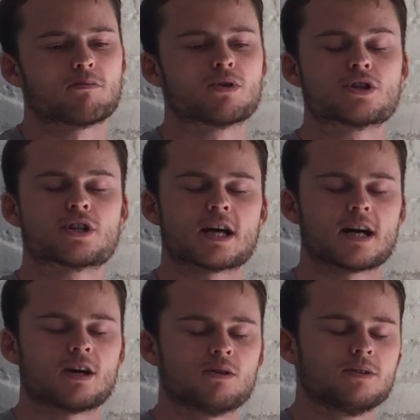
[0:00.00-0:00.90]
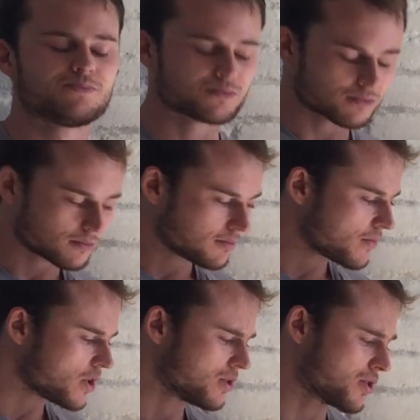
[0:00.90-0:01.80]
push that out
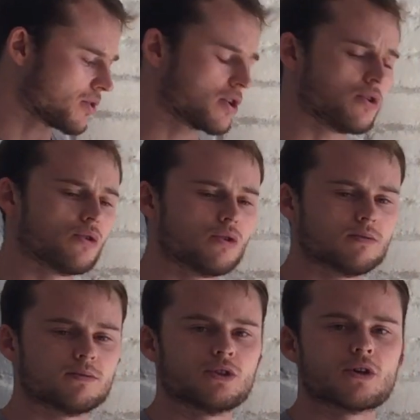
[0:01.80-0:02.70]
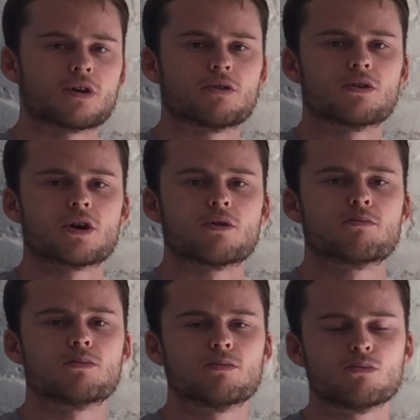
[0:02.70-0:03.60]
so that you're
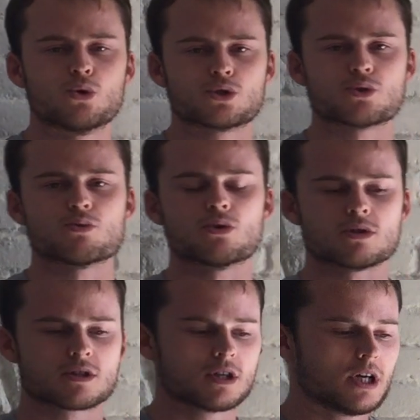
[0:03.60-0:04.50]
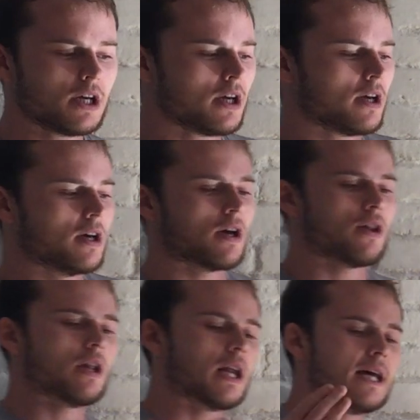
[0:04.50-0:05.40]
going more towards
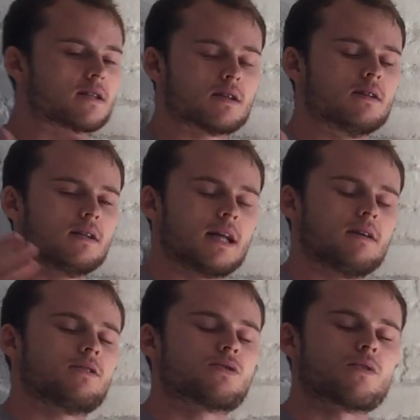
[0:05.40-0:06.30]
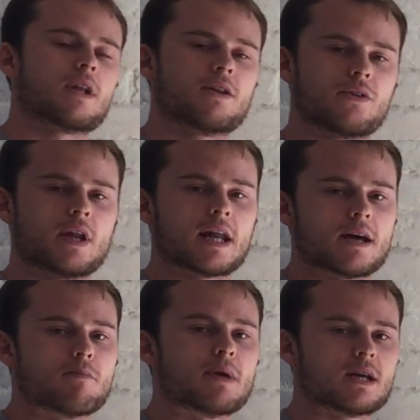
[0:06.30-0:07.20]
the
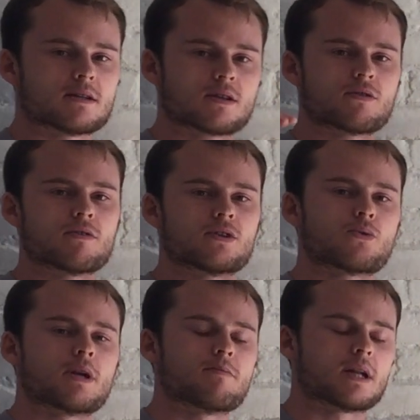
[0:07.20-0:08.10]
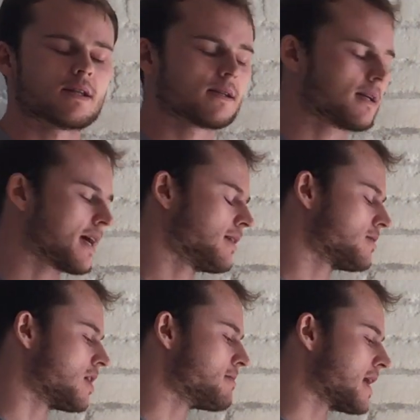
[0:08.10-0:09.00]
later minutes through the 20-minute
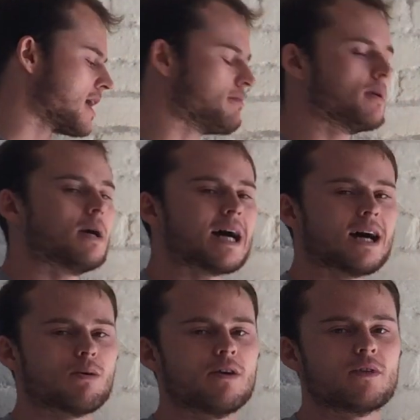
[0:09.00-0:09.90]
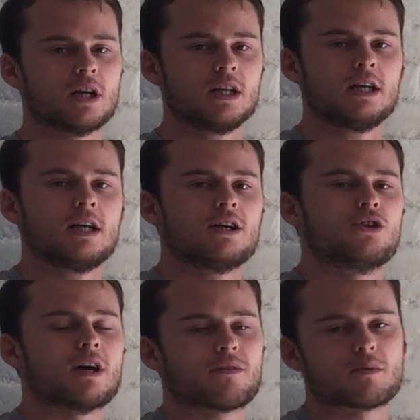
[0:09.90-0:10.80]
time cap. However,
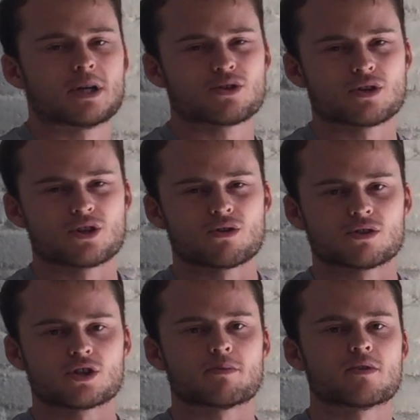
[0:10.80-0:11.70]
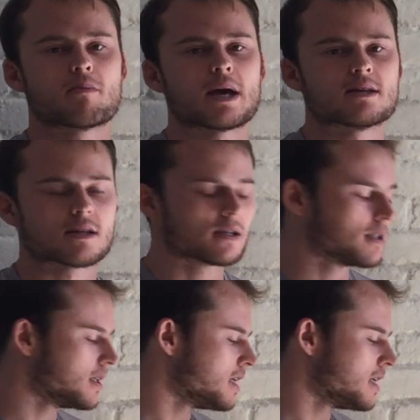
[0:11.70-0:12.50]
you have to make sure that you're on top of your pacing.